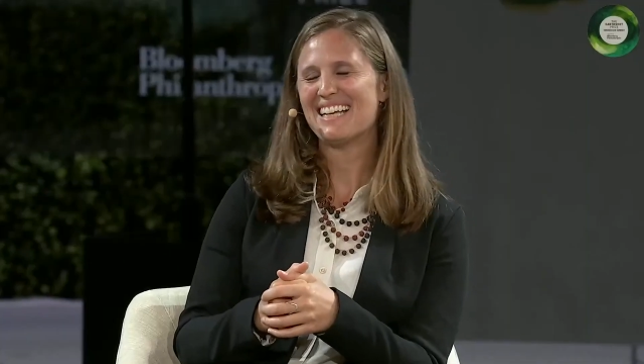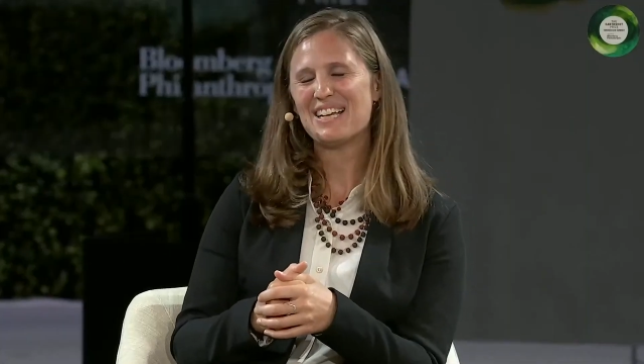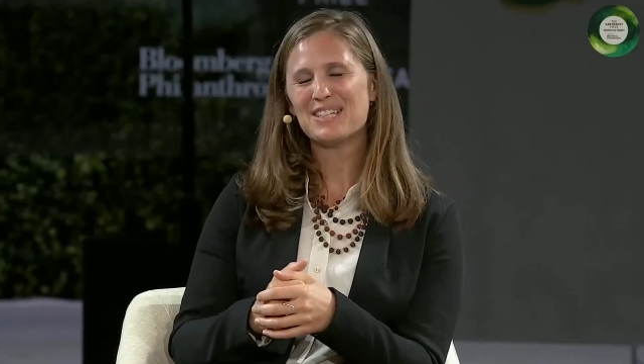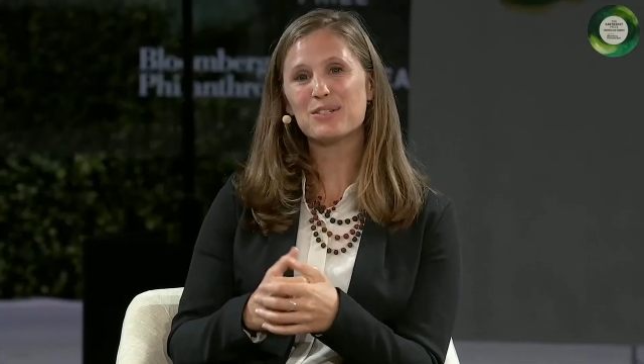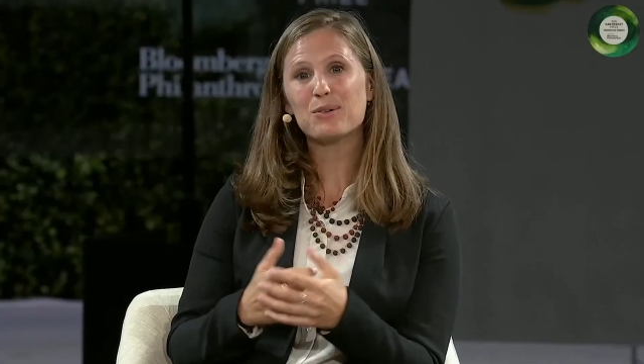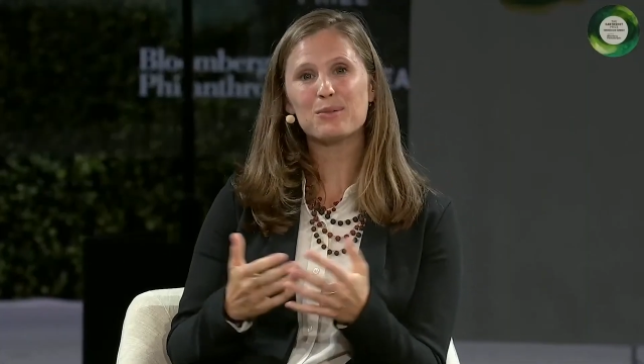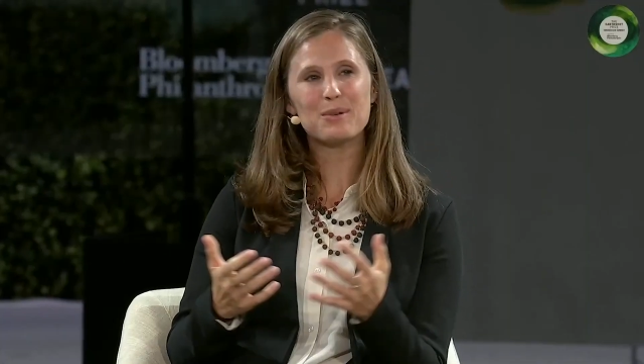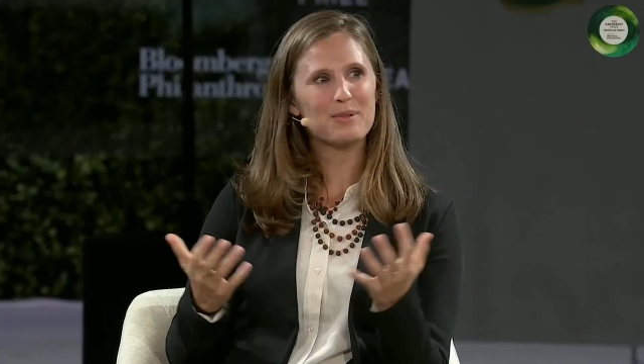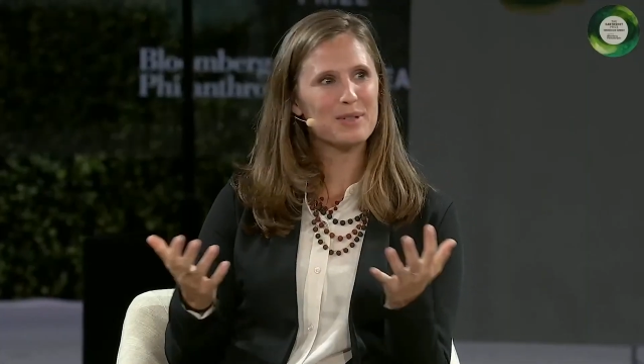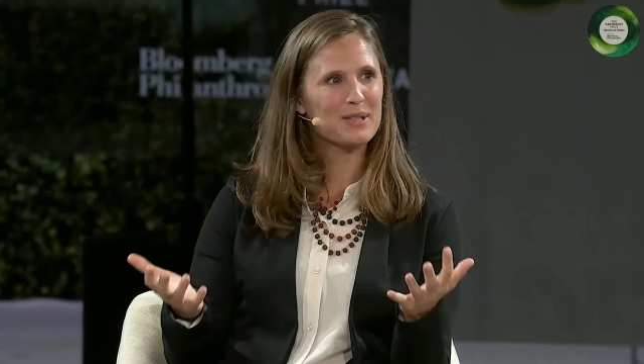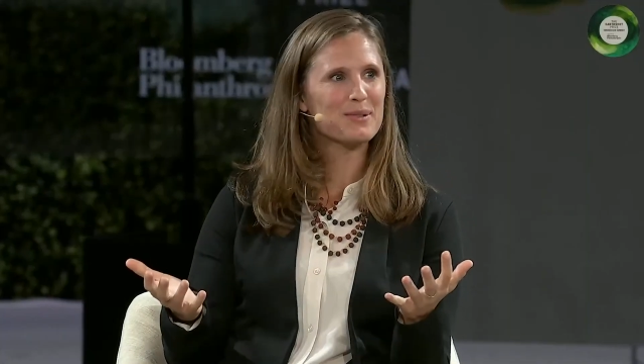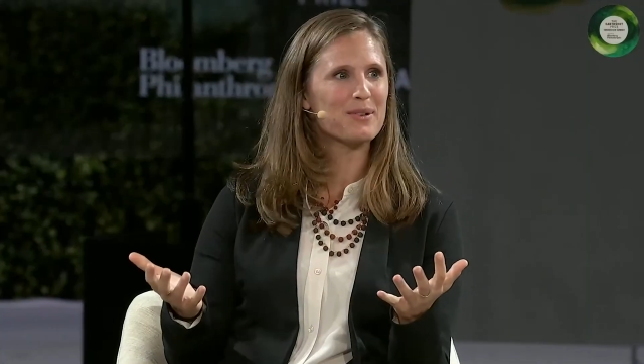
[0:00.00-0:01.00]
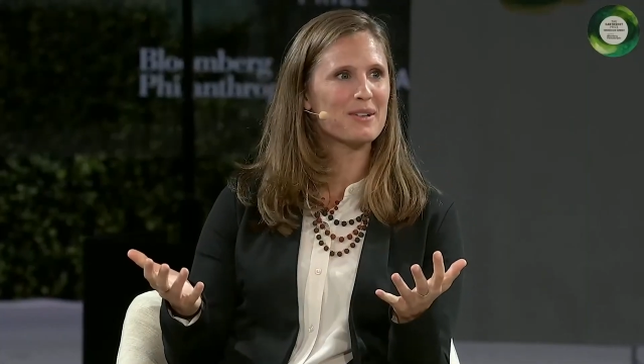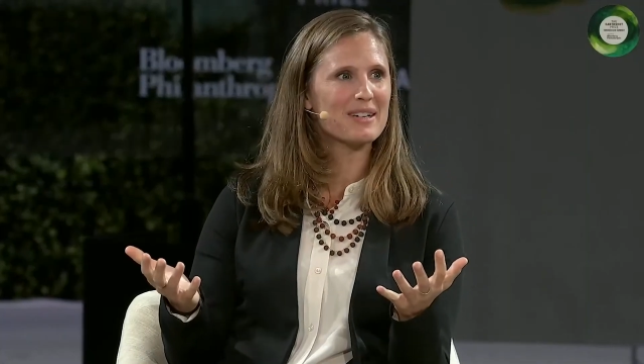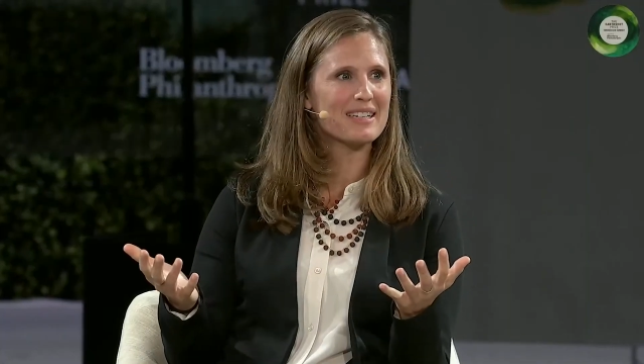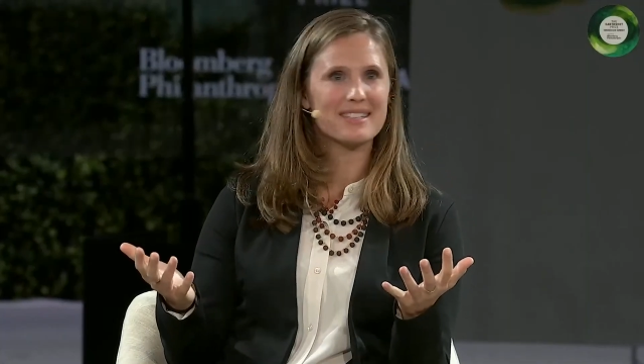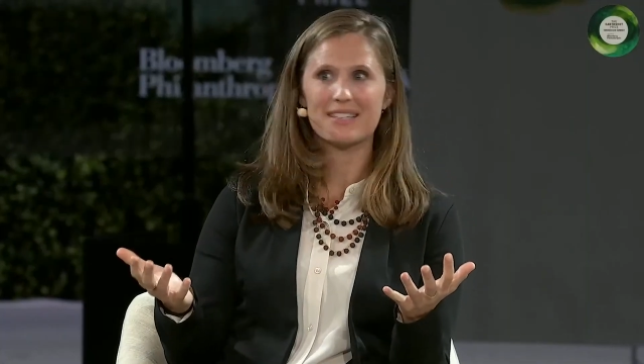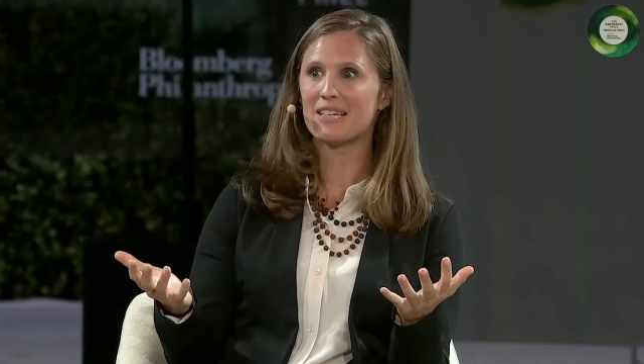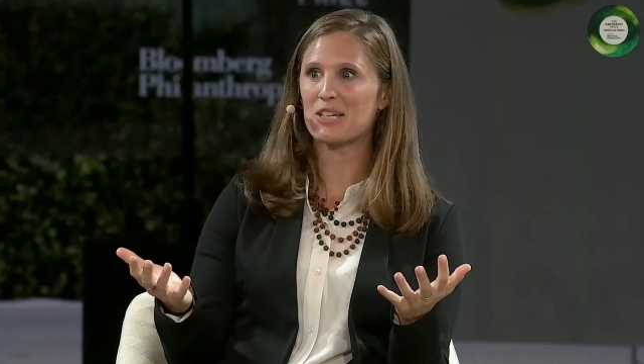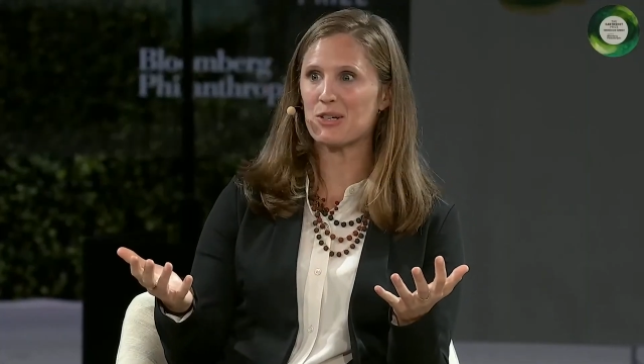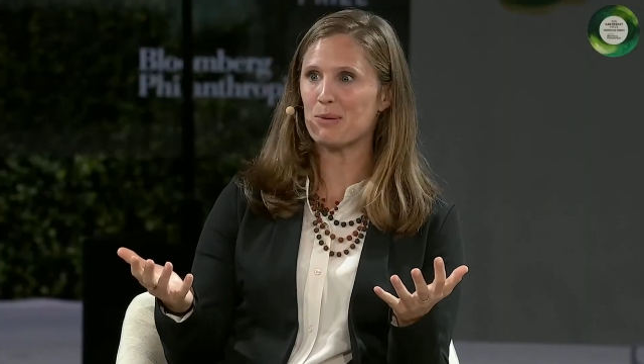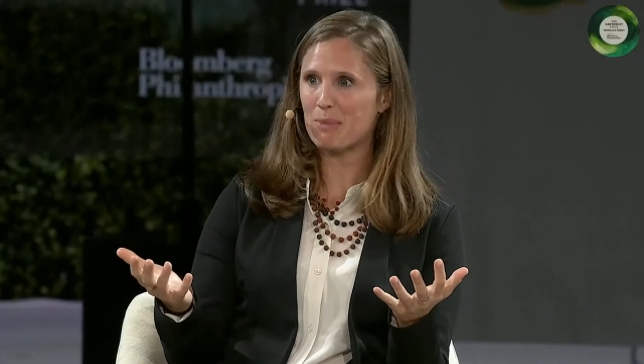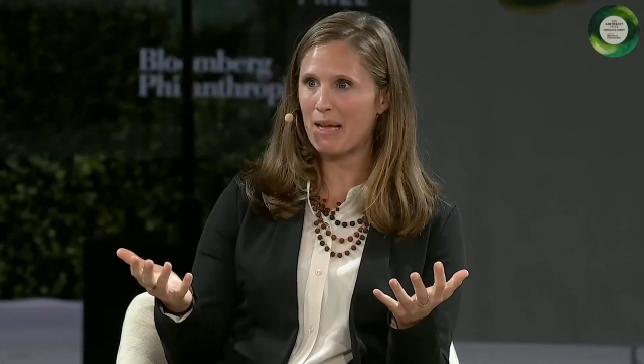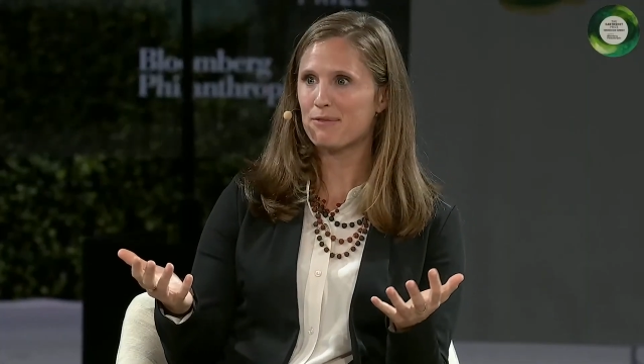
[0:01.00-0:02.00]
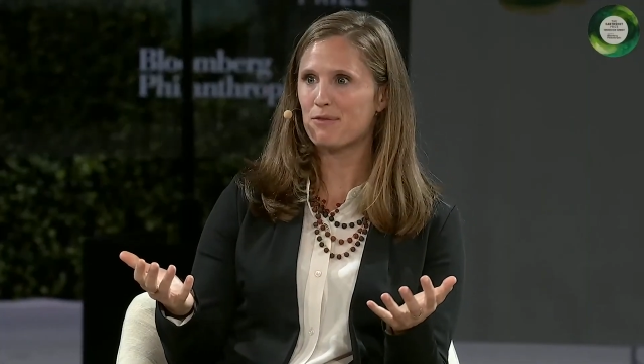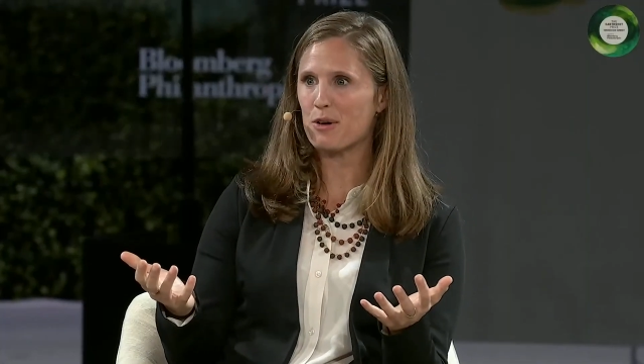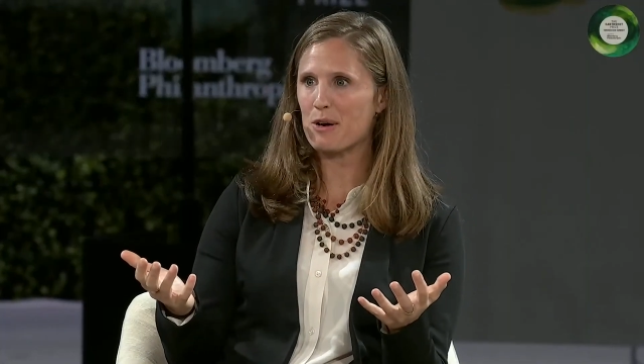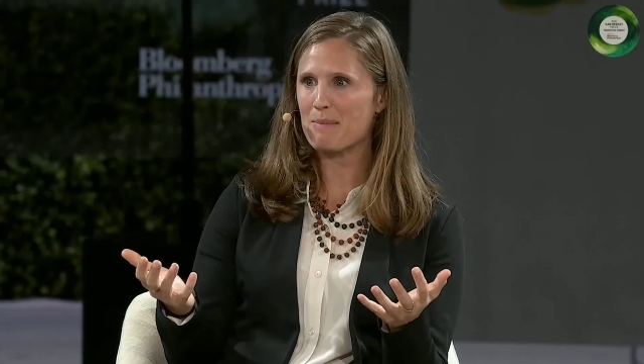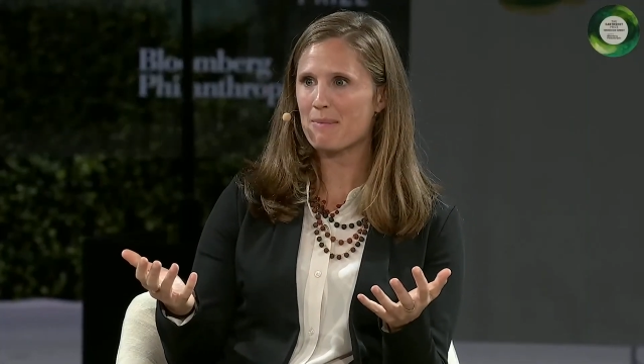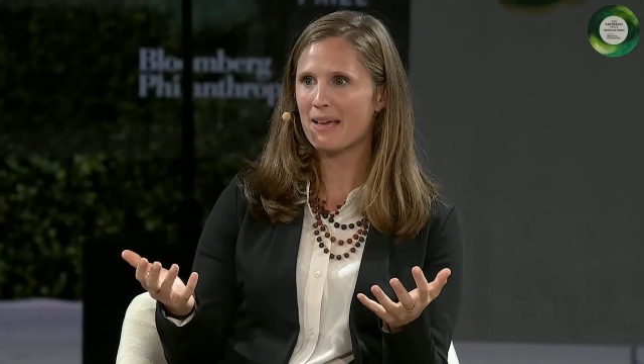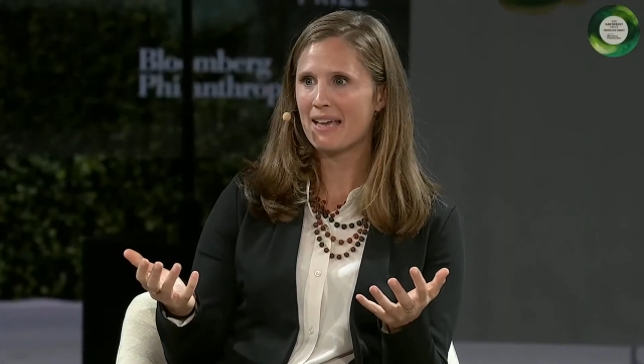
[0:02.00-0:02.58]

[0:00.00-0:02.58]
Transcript: So Restor is a digital platform,